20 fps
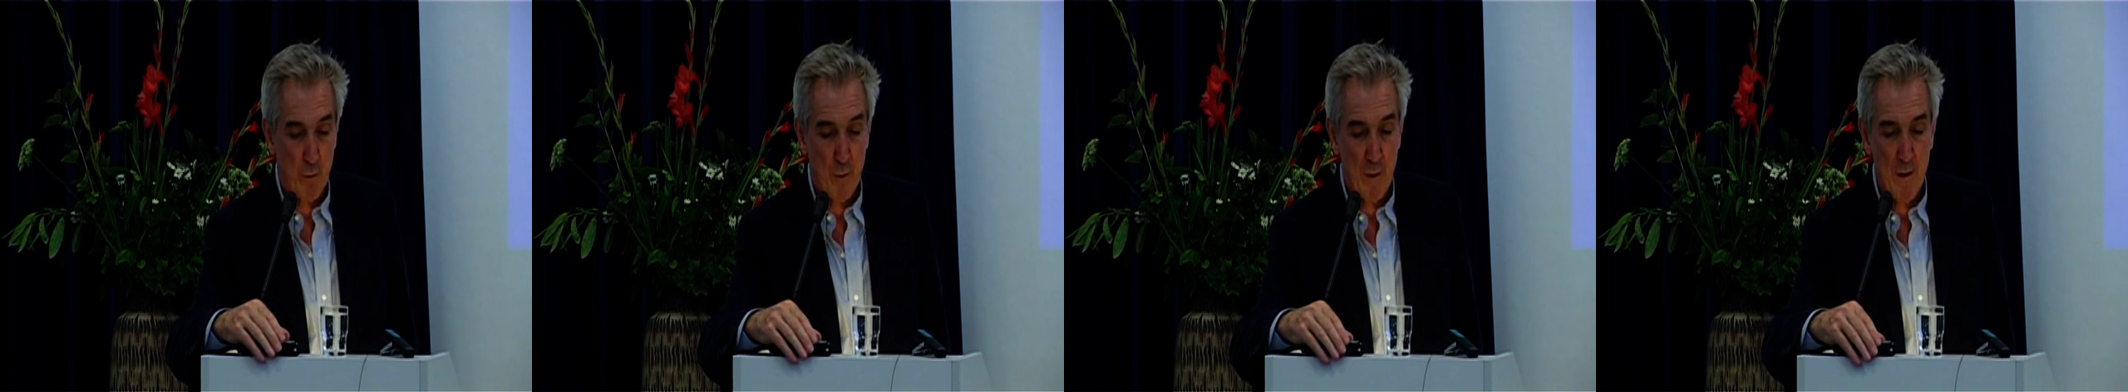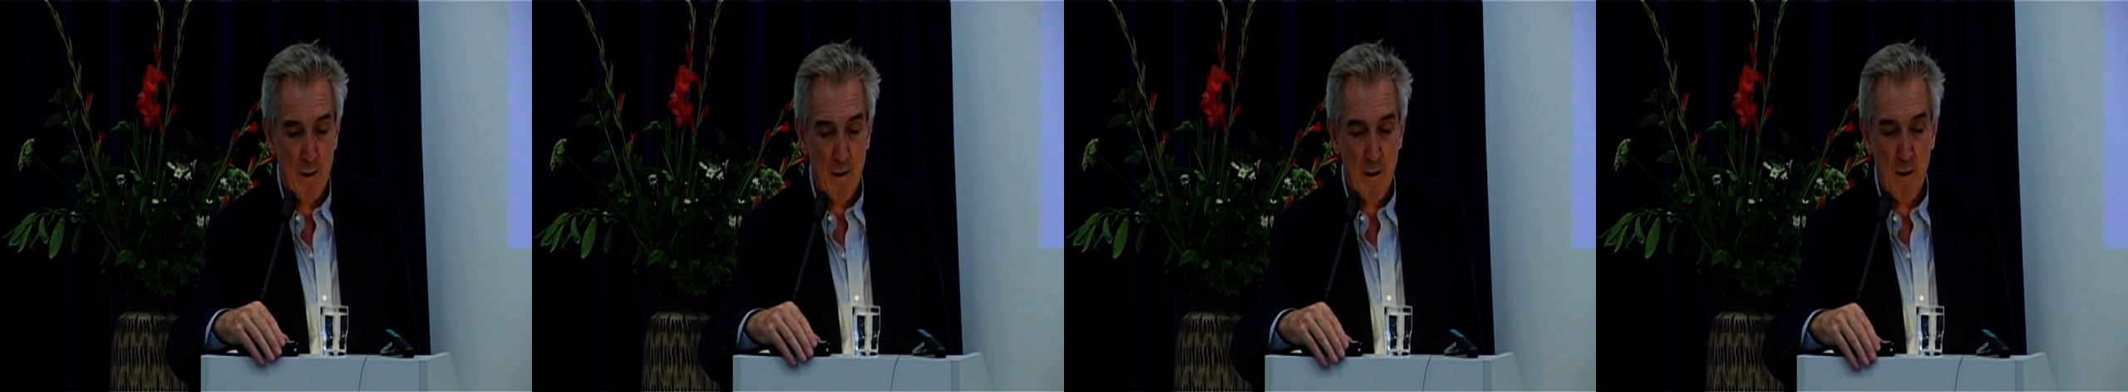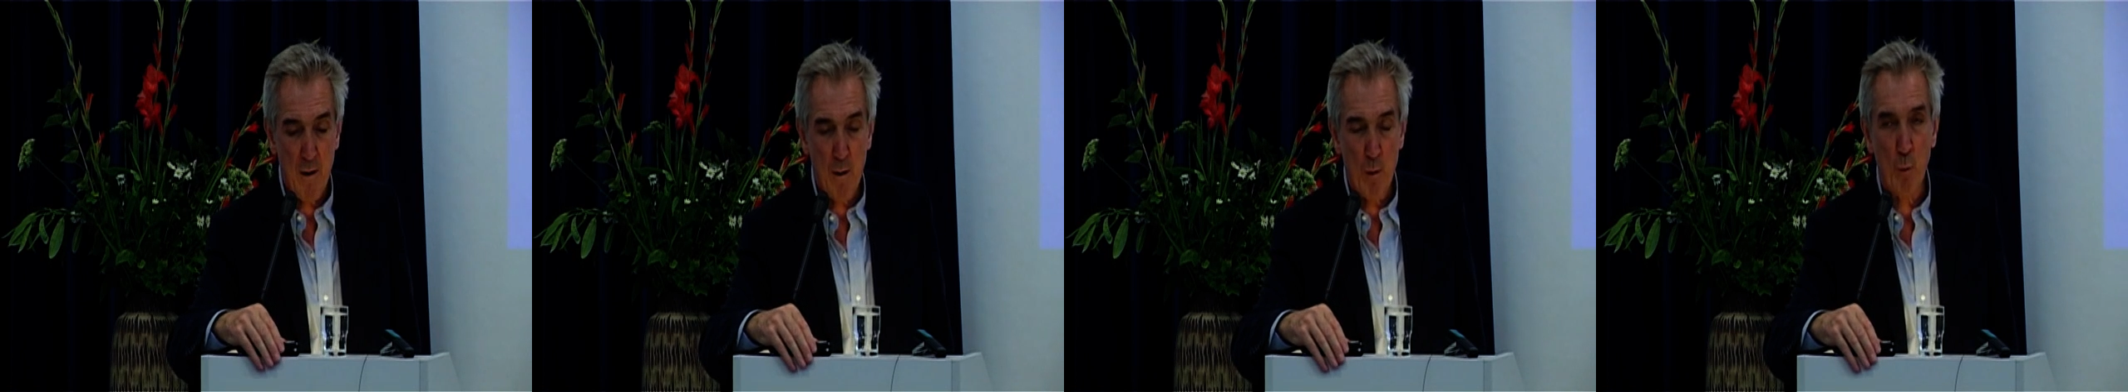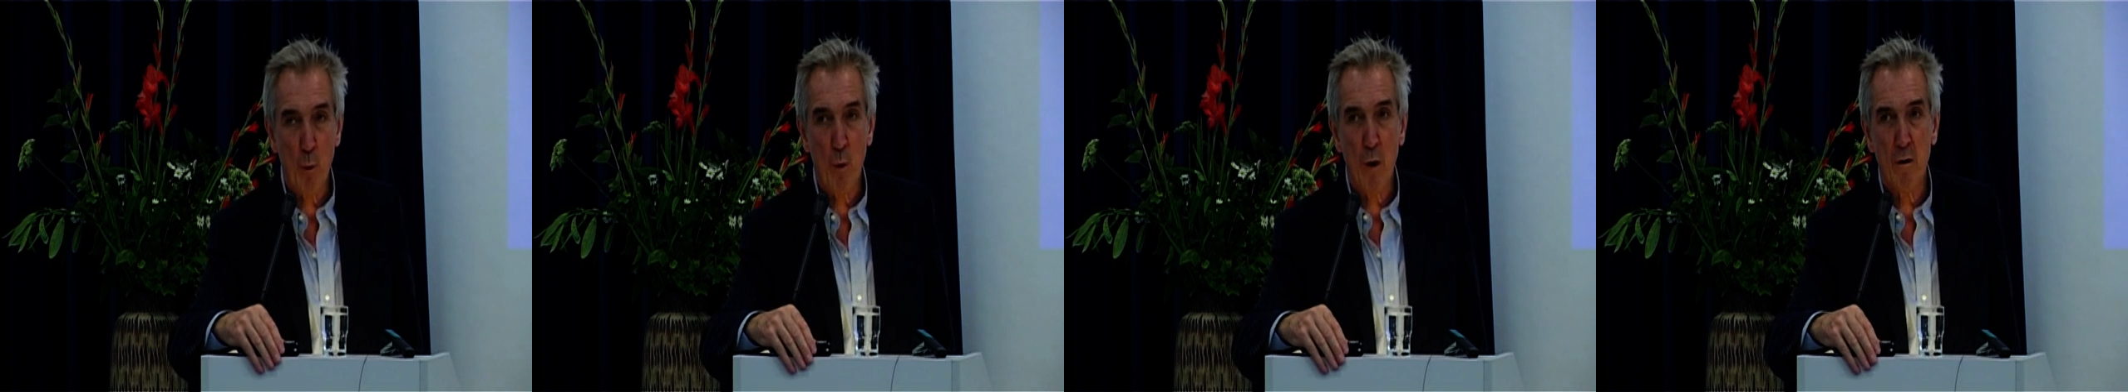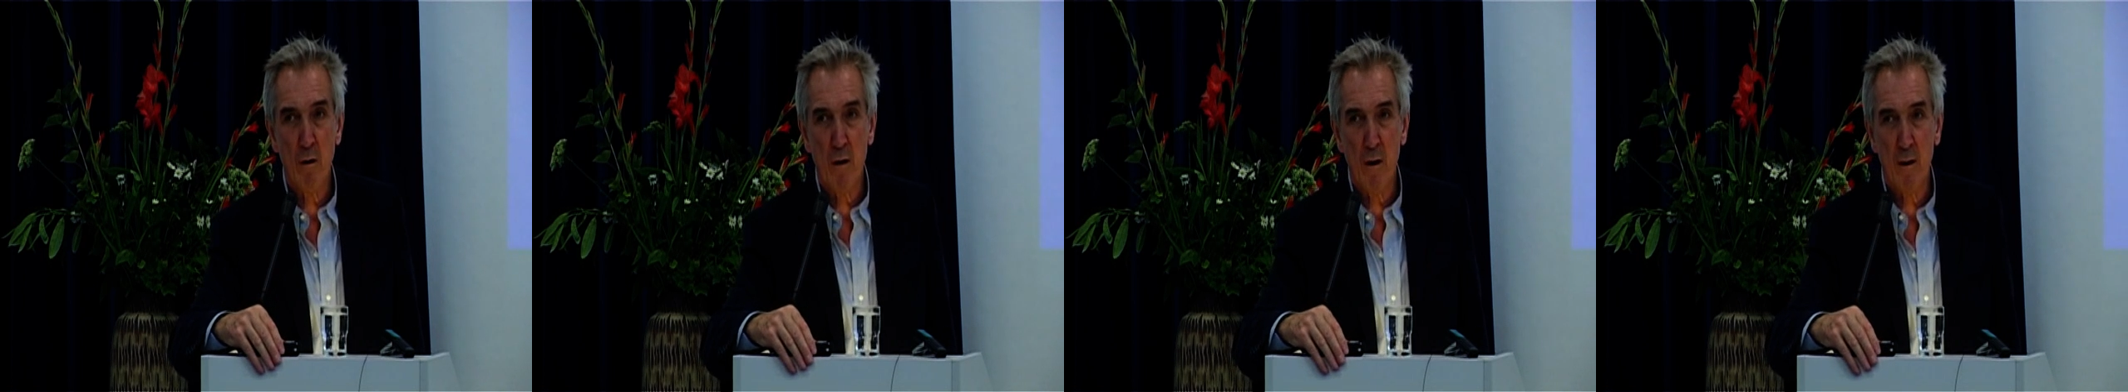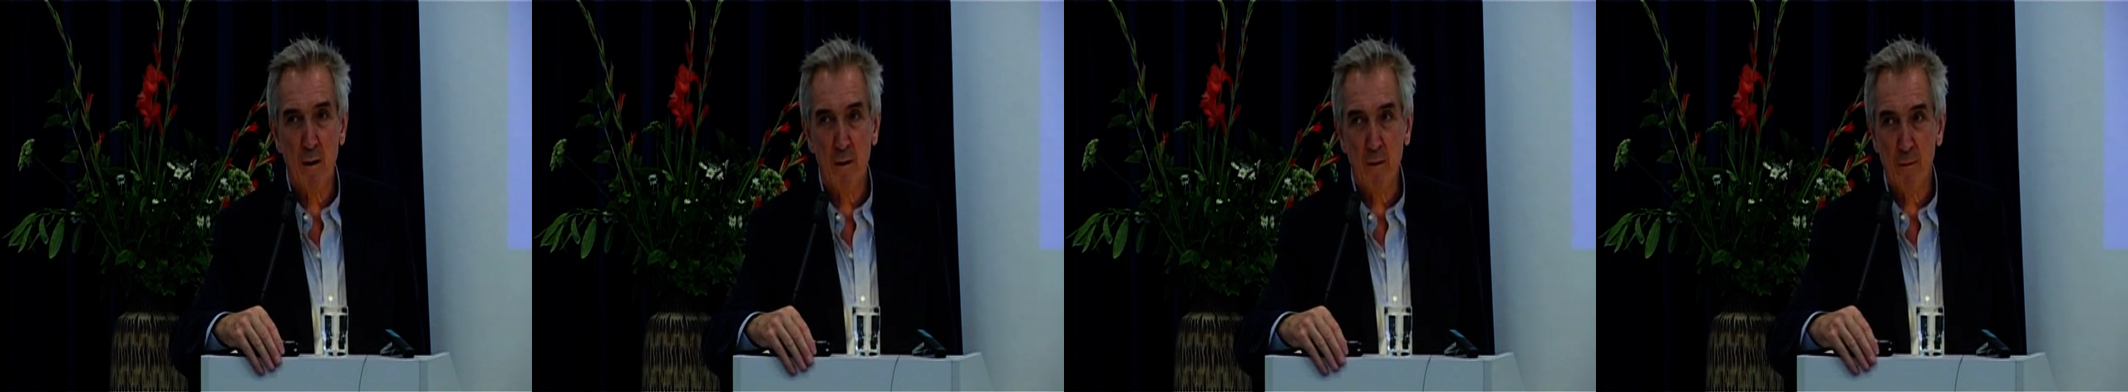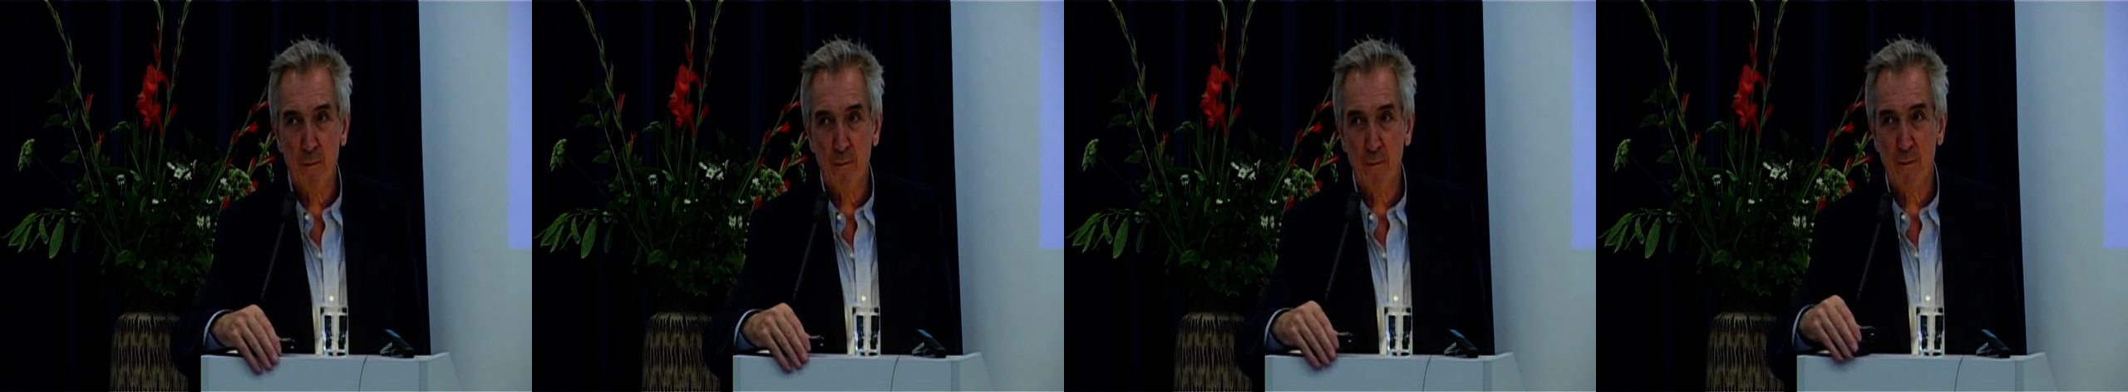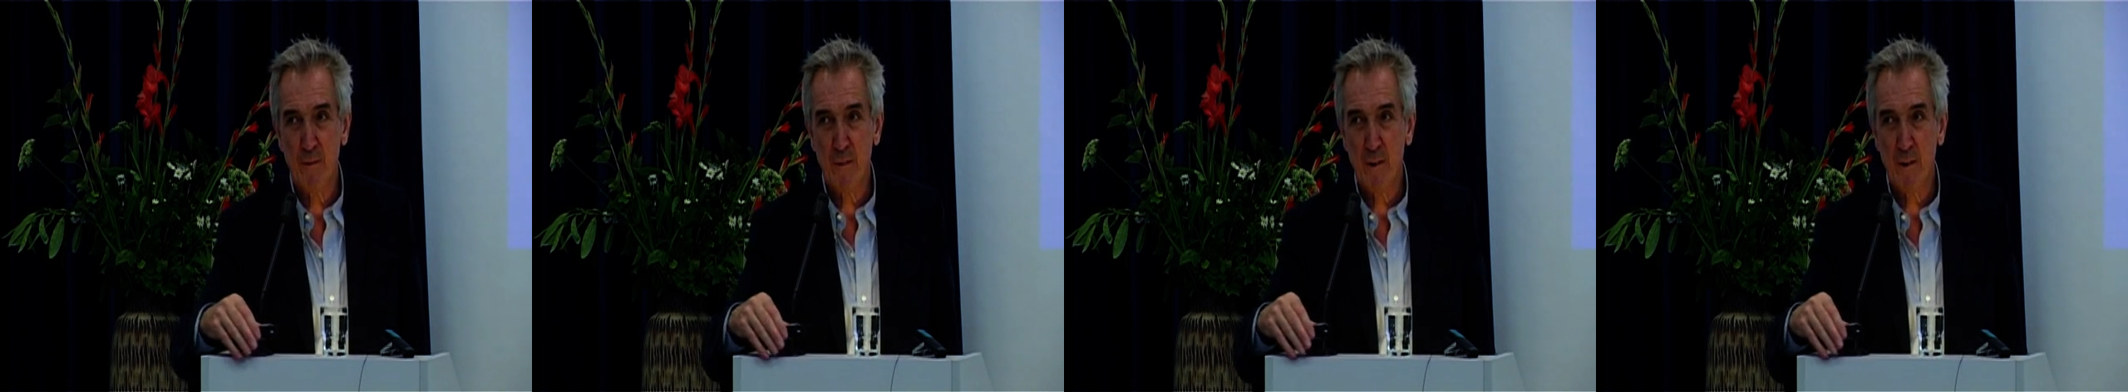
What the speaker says: really worrying,